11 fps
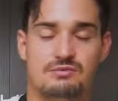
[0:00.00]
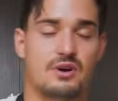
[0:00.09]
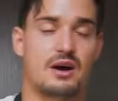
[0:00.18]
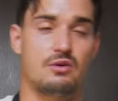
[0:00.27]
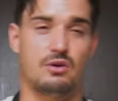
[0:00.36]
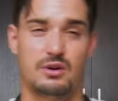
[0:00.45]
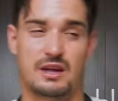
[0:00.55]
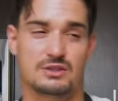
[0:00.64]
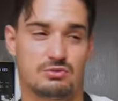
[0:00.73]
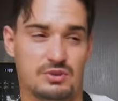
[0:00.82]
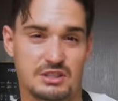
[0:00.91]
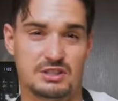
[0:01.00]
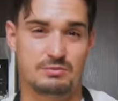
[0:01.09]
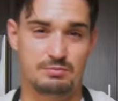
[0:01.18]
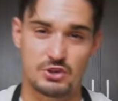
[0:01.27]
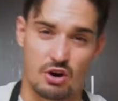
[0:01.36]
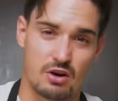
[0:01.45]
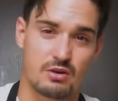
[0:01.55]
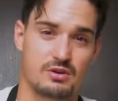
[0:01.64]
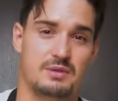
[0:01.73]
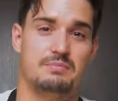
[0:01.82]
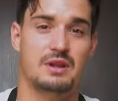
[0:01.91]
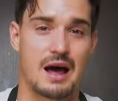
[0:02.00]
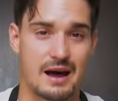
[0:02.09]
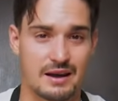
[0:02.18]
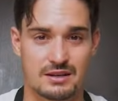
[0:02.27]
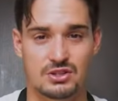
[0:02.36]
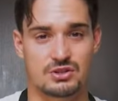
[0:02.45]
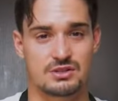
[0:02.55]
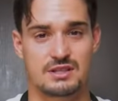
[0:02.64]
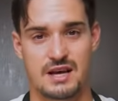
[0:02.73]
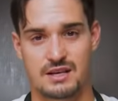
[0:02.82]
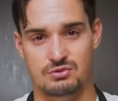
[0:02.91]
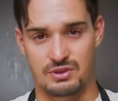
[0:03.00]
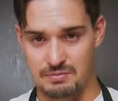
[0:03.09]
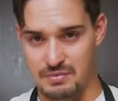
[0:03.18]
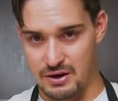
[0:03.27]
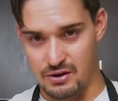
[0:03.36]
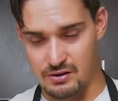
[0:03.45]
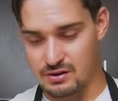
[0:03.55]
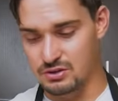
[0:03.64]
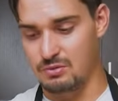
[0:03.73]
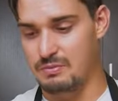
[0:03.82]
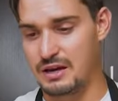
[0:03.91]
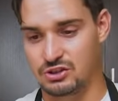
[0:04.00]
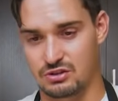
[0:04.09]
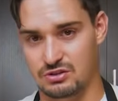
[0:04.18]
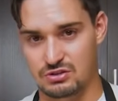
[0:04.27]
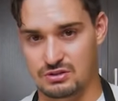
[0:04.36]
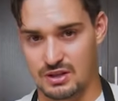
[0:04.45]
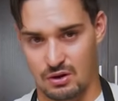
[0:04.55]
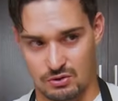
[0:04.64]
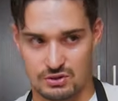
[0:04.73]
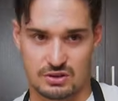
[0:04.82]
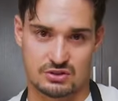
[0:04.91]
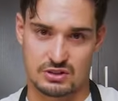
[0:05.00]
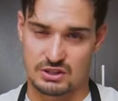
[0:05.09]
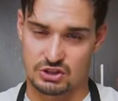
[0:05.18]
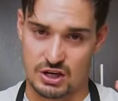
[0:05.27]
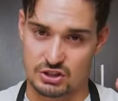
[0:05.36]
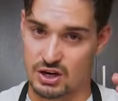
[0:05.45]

fryer oil gets really dark, really black, and it starts to taste really bitter. So make sure as soon as that oil starts to change